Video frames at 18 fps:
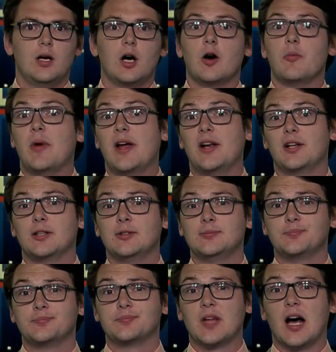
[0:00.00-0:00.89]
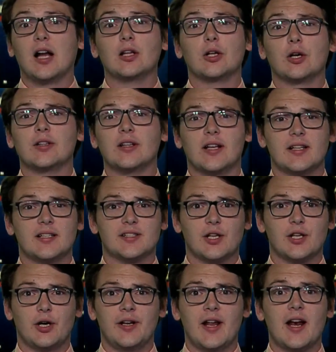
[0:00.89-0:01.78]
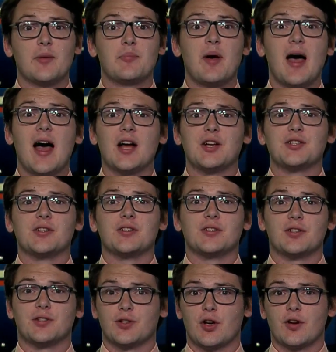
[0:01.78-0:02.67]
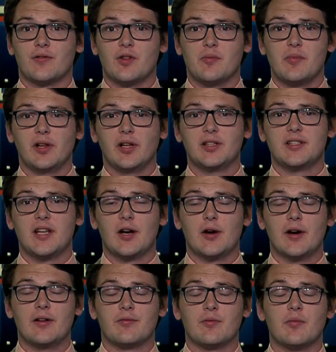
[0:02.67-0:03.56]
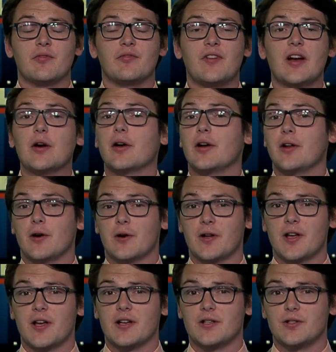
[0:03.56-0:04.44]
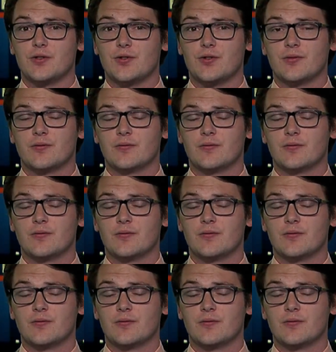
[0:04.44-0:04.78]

Amanda, I learned that his son had a passion to serve in the military from a very young age.